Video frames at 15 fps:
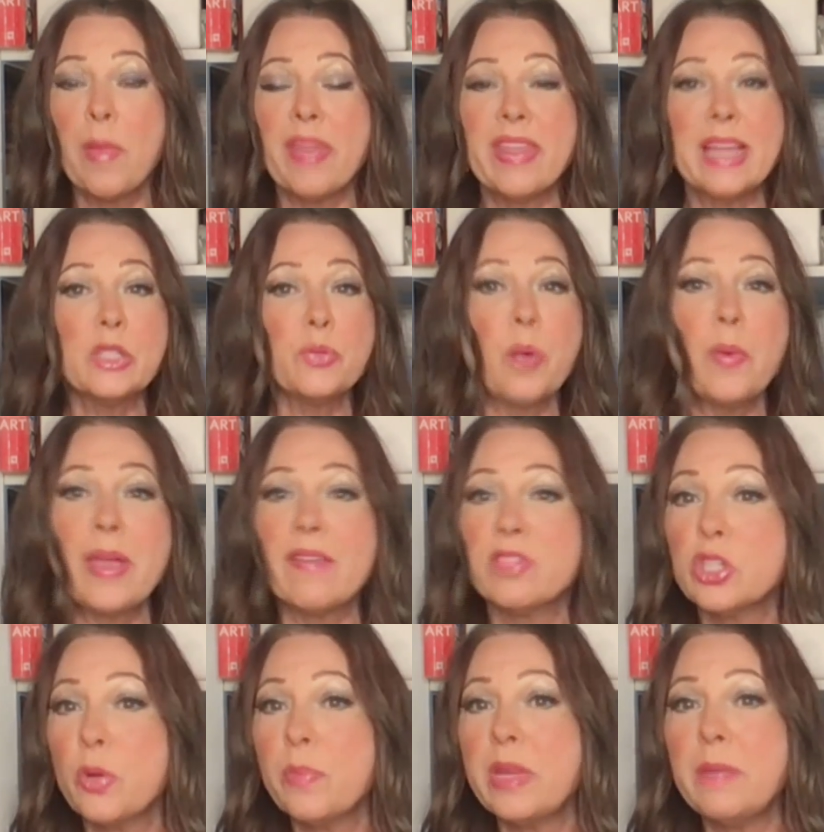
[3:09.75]
And that's why we have
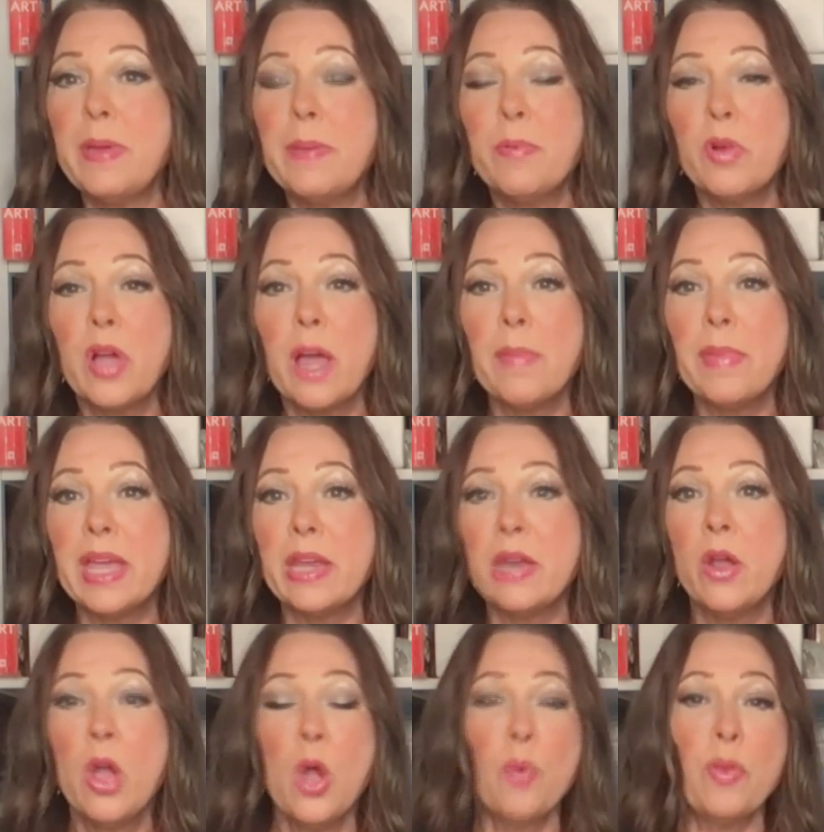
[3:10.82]
so many people come in.